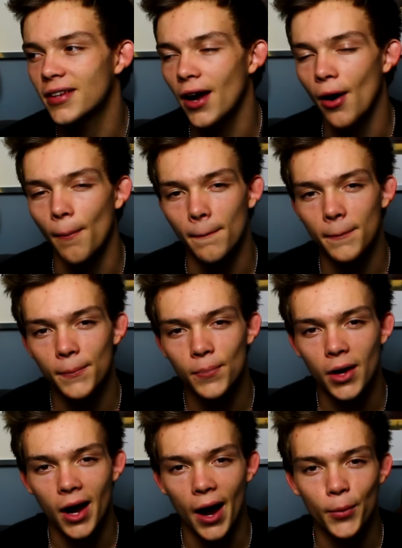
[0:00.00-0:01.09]
come.
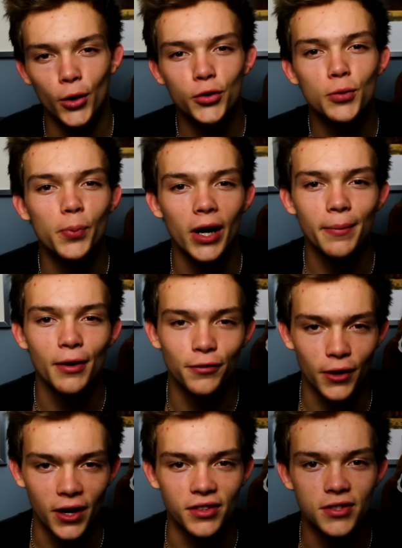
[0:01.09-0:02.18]
I'm going to prank my
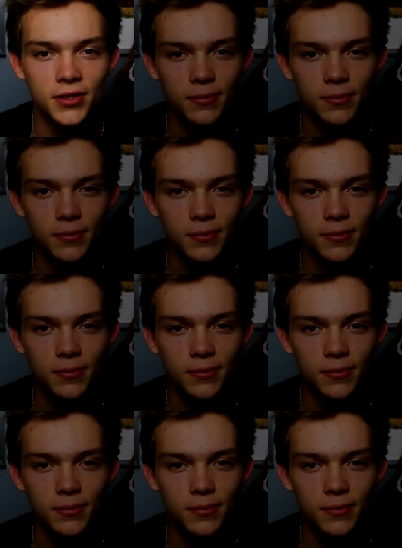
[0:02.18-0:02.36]
friends.